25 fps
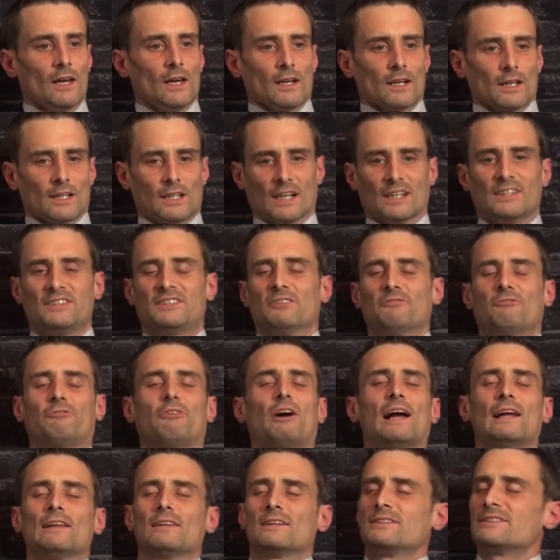Guns and
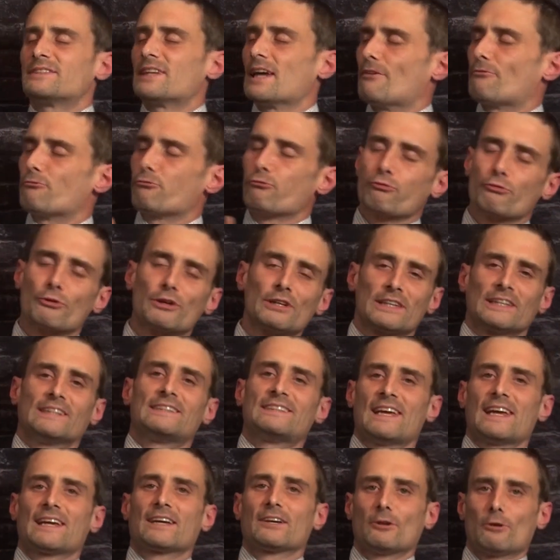violence have really
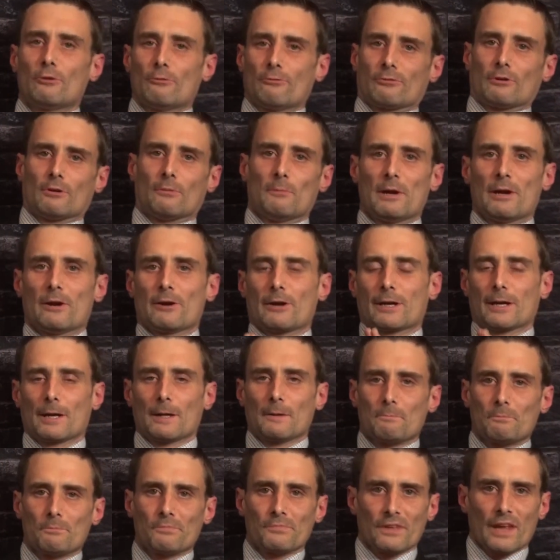taken over America.
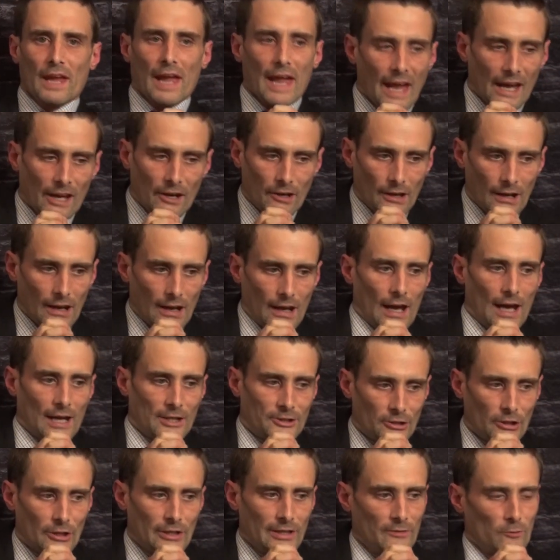And I
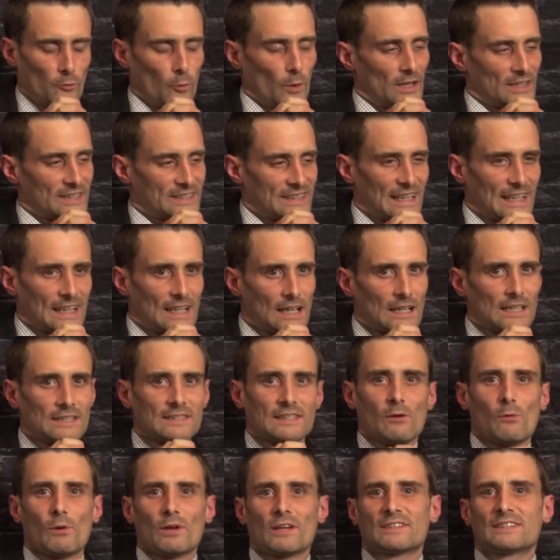don't even want to say guns,
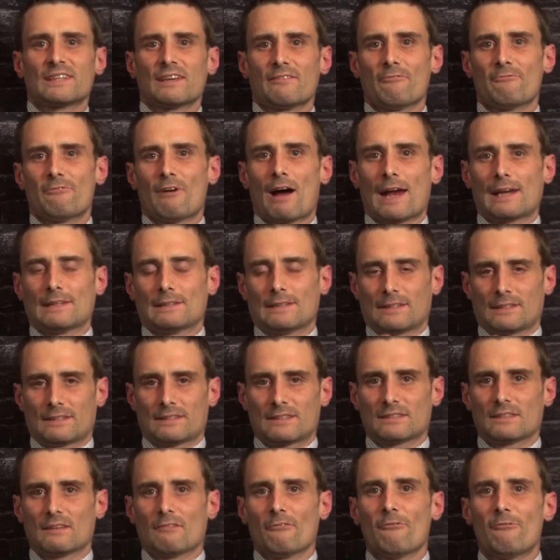I want to say
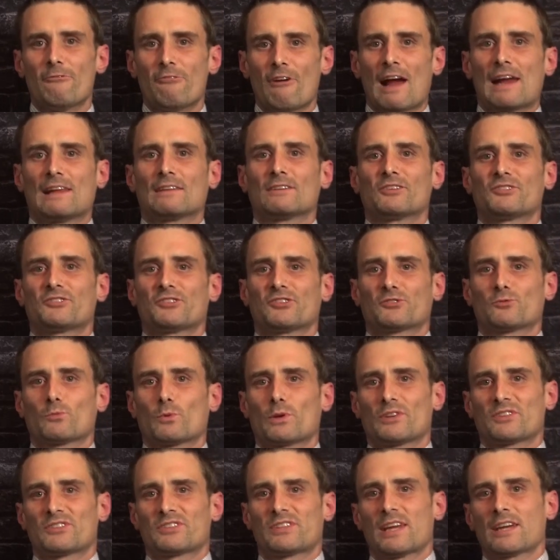violence. Violence is what
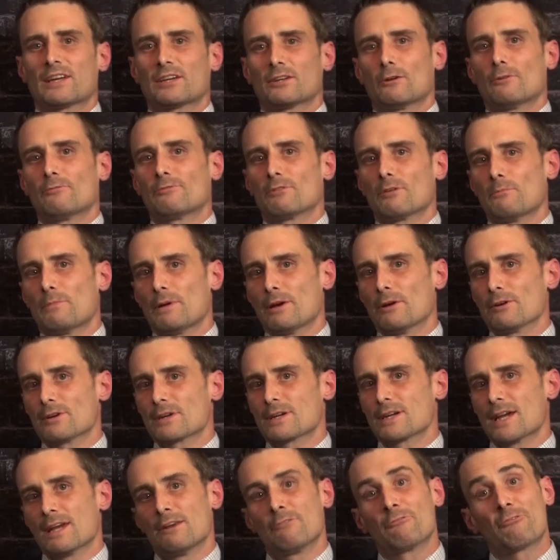has taken over
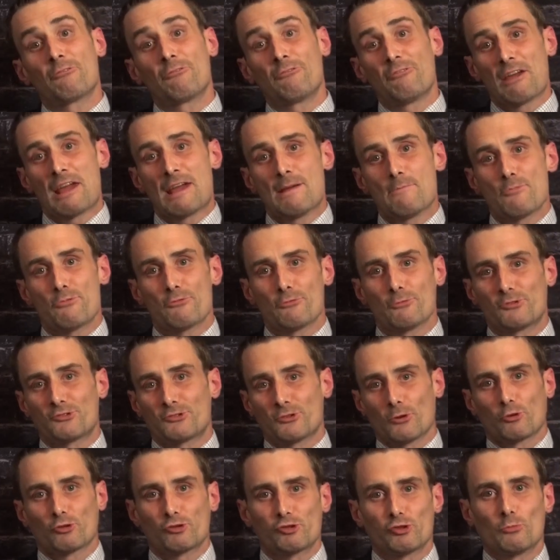America. And fame through
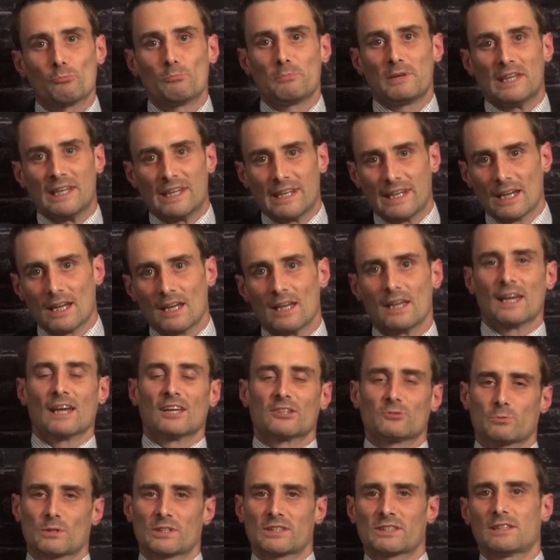social media
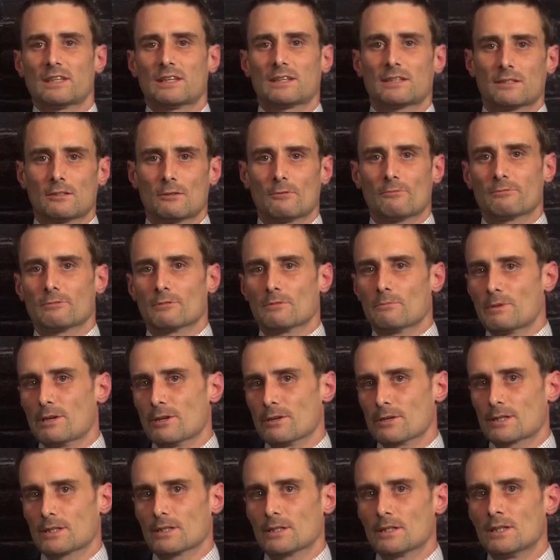is what's taken over
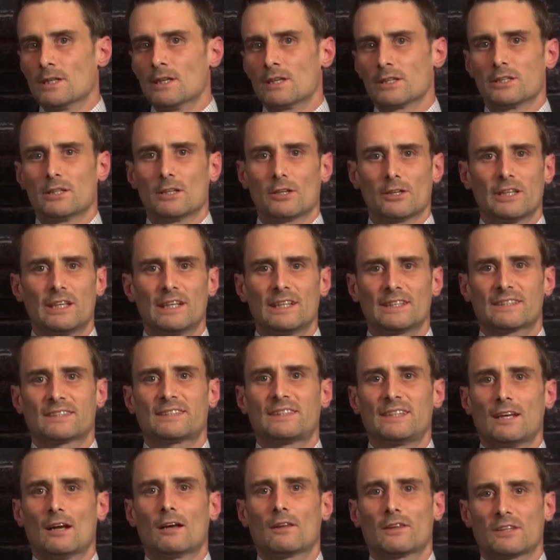America. You know, you didn't
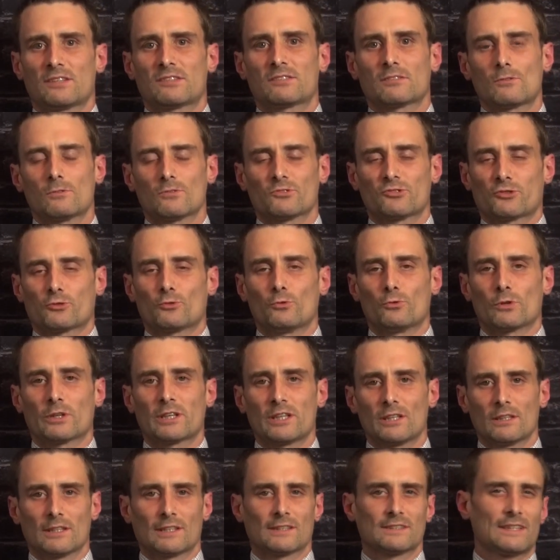see all these school
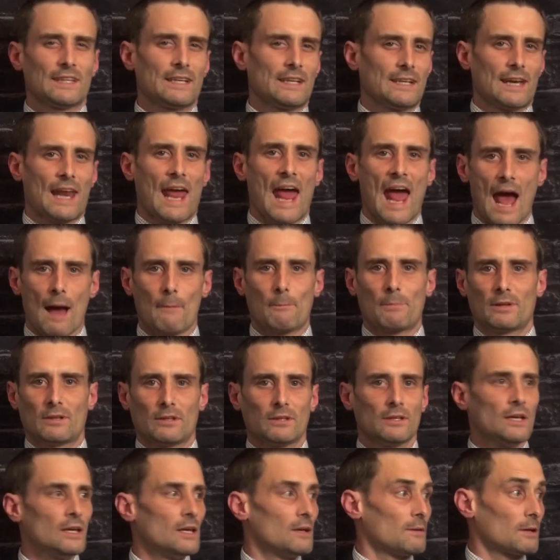killings. They didn't happen.
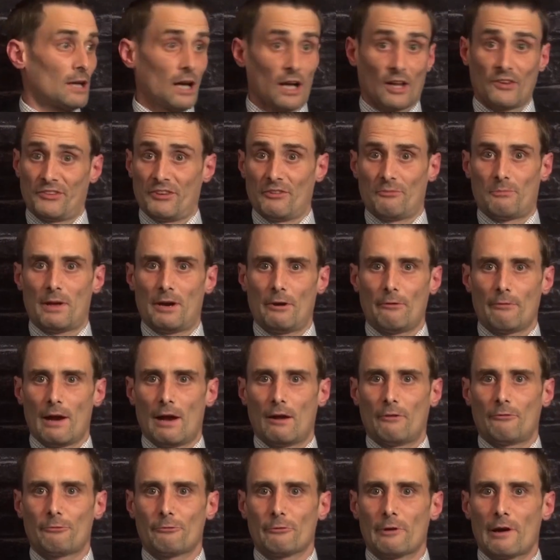Guns have been
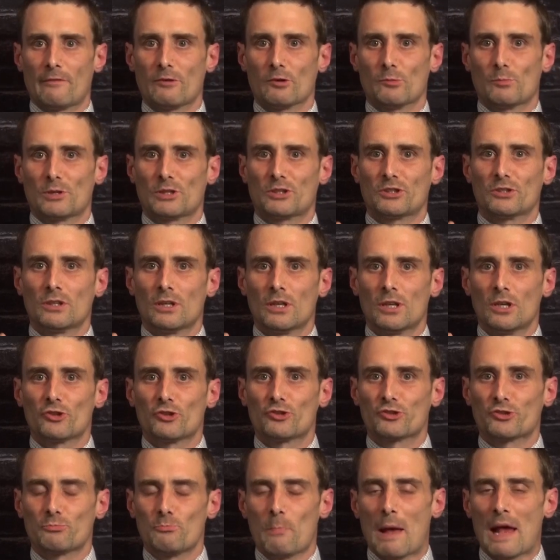around forever, but
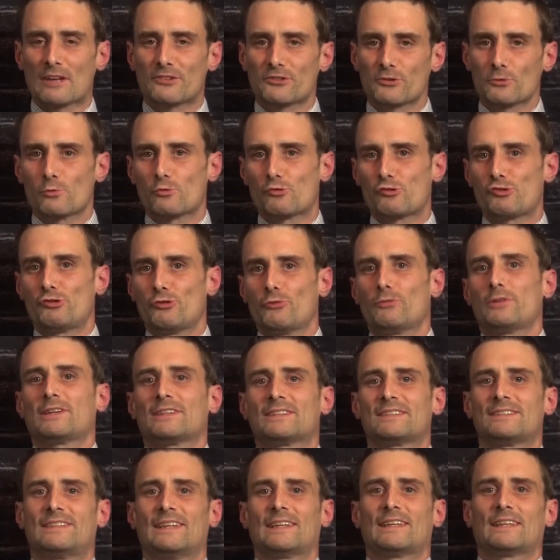mass school
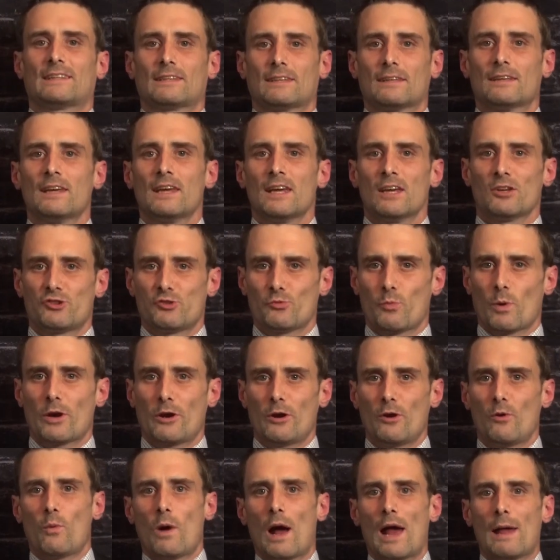shootings didn't. Do you want to
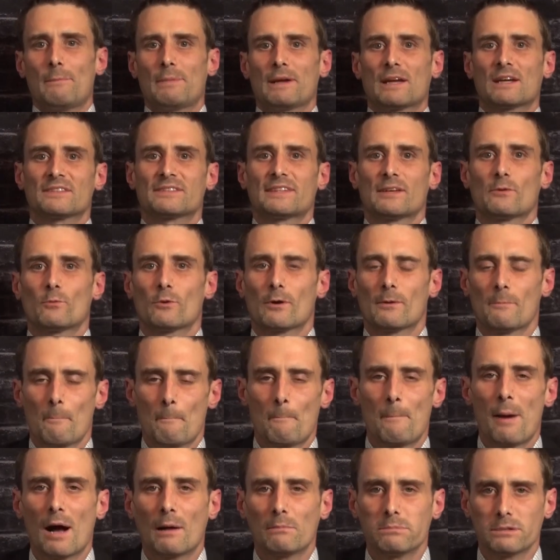know why? Because they weren't
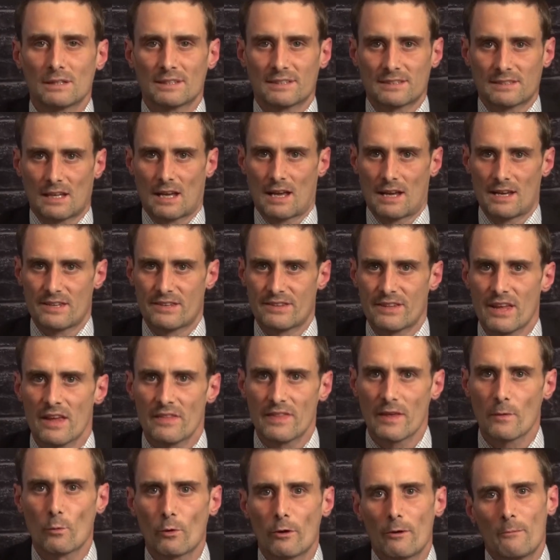publicized.
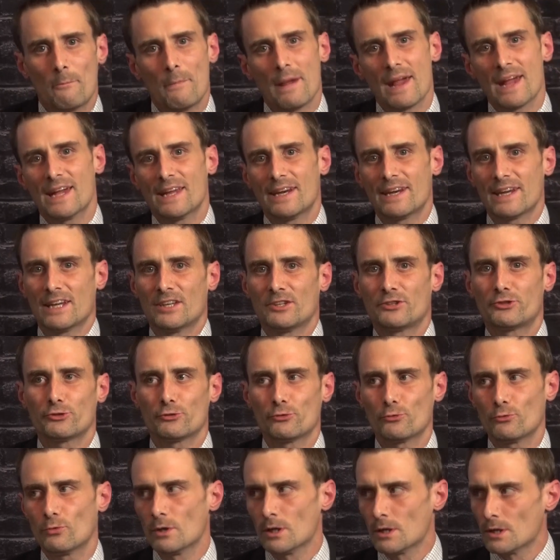They weren't made
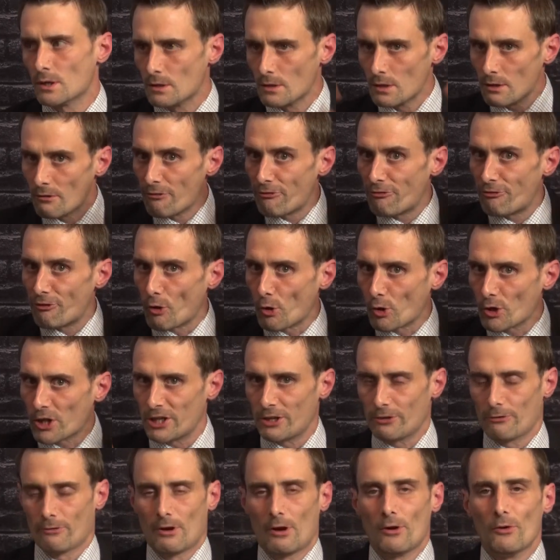into folk
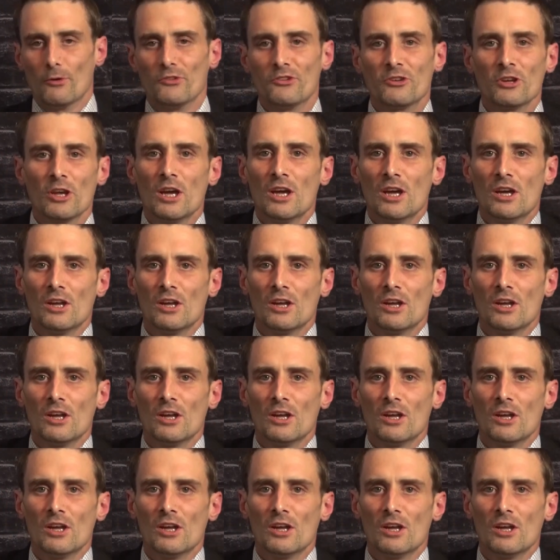heroes.